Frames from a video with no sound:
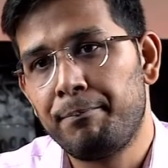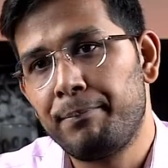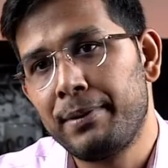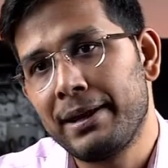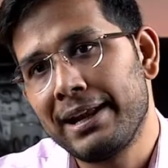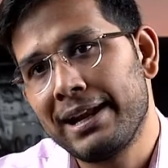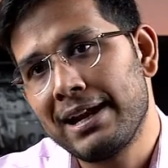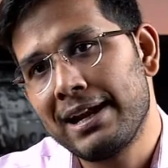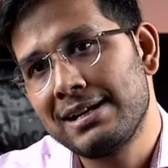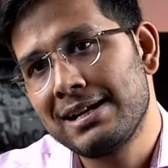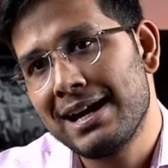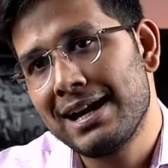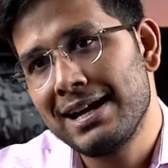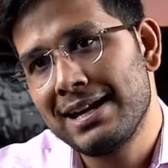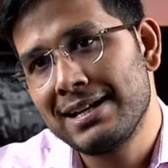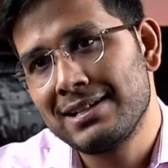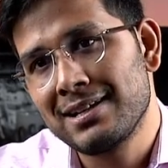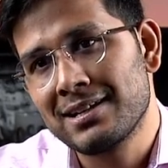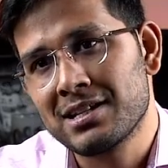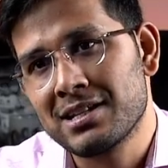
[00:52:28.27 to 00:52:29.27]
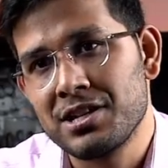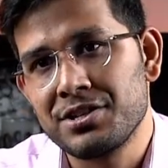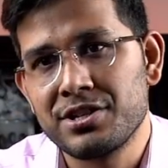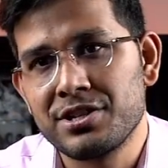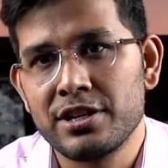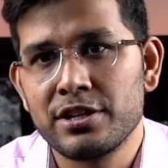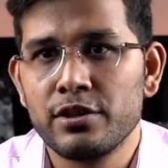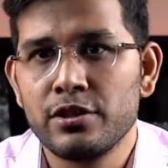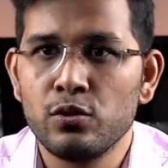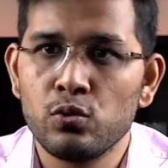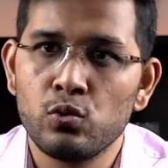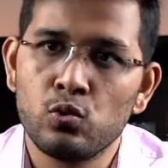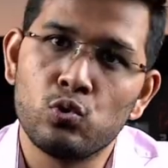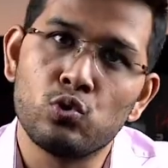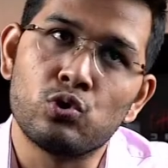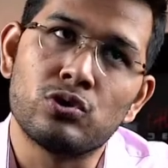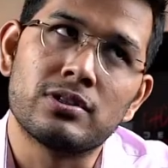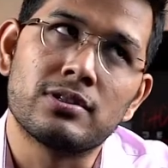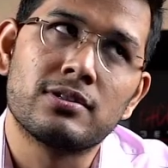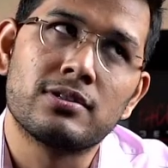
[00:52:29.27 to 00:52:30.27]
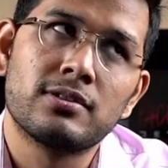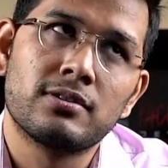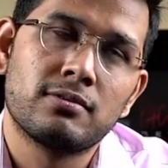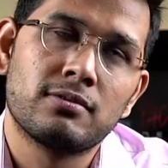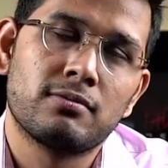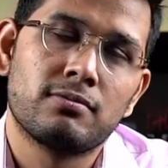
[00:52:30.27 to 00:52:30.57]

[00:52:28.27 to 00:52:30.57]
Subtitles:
Pereira Dias extension news.